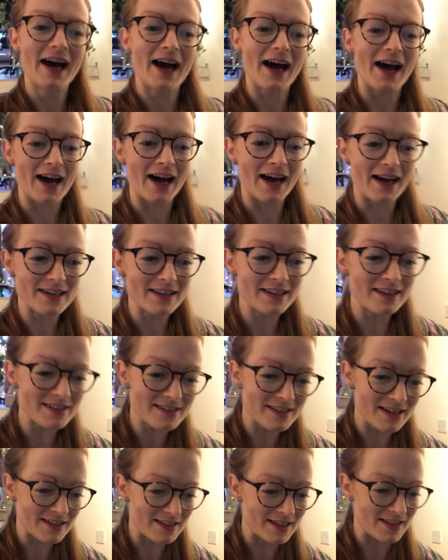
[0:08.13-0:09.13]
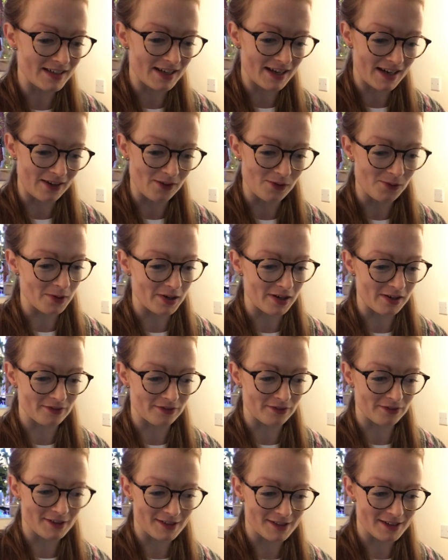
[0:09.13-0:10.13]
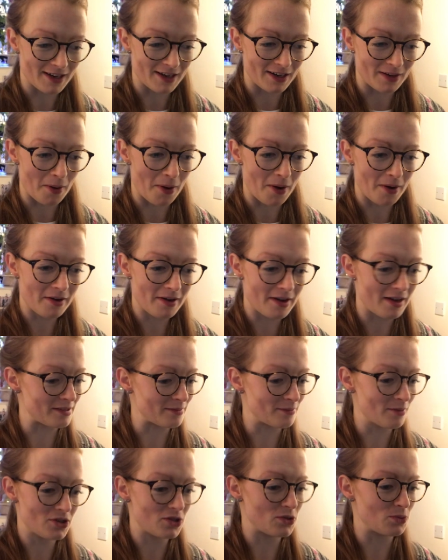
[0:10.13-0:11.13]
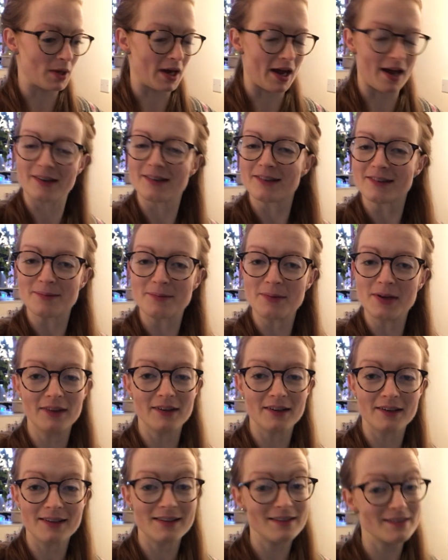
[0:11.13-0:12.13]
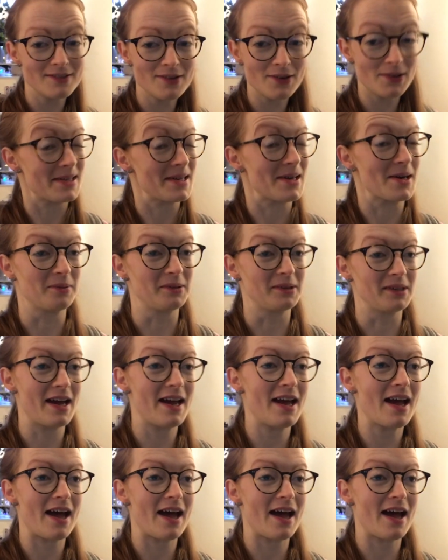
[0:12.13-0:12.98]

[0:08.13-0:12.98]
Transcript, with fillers: And today we have done as much as we can to mean that it is not a terrible day,